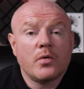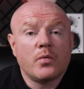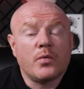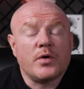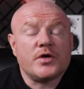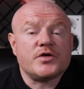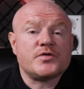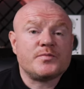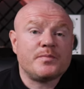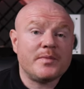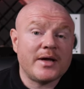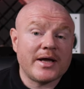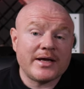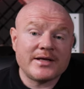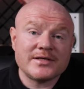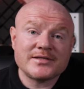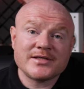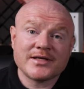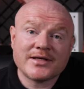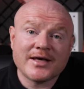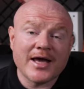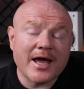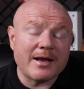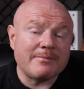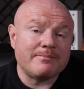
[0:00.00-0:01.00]
which
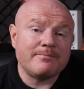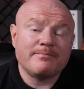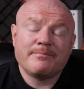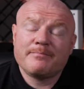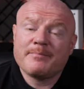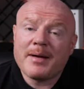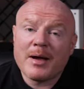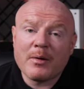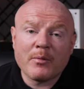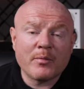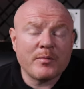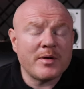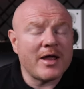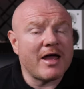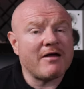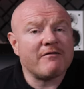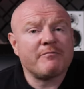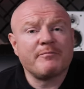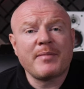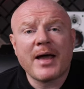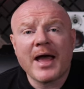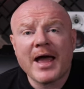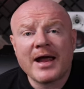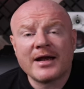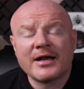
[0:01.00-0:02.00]
means, again, when we
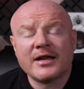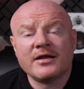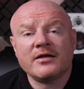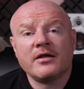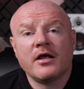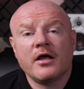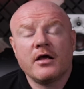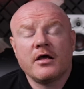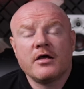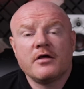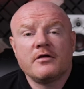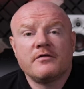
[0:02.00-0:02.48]
have panning